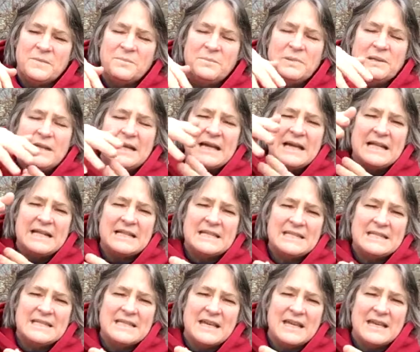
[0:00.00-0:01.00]

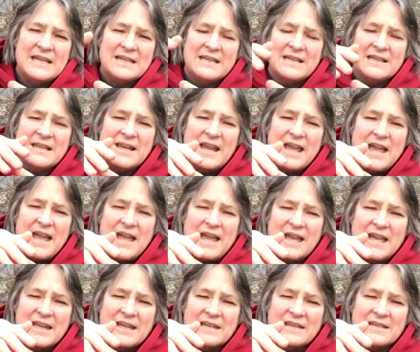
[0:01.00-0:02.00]
blends and
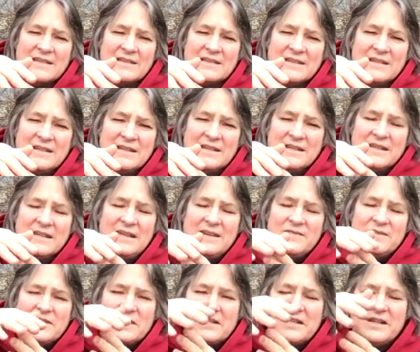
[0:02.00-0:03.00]

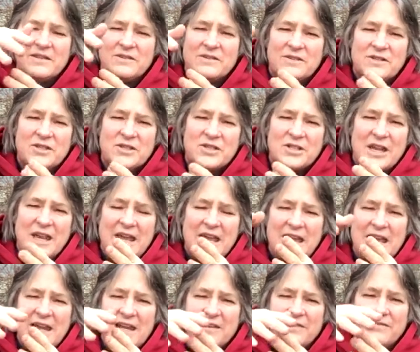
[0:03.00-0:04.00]
gives another
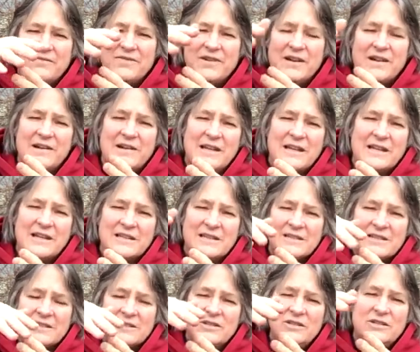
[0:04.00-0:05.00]
shade, a
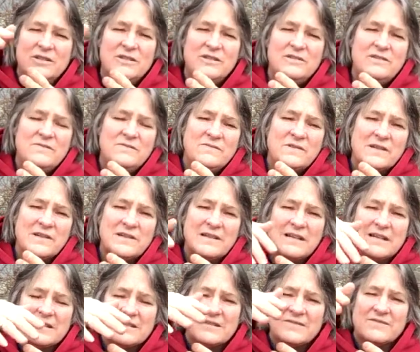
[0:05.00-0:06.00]
new
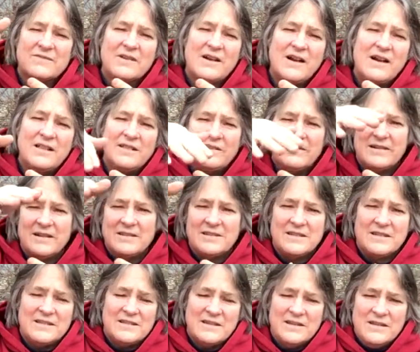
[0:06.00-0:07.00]
variant of color as
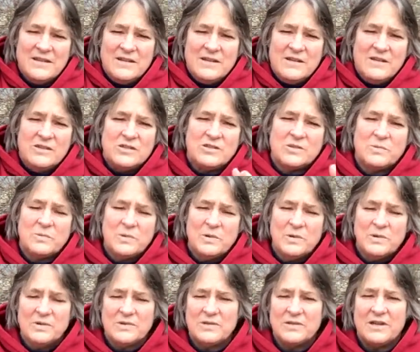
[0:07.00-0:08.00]
it
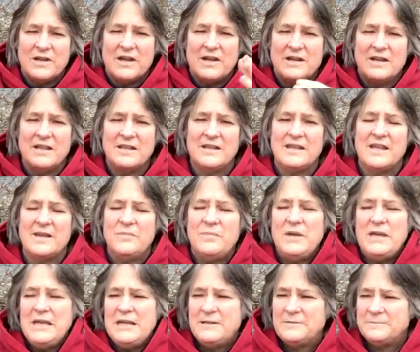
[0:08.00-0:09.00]
swirls on and they
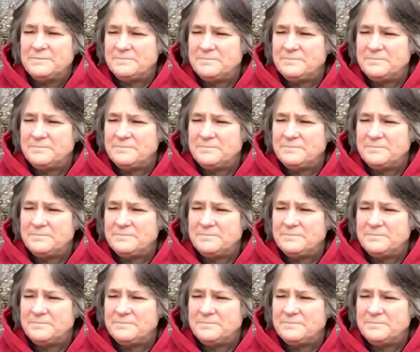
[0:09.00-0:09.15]
meet.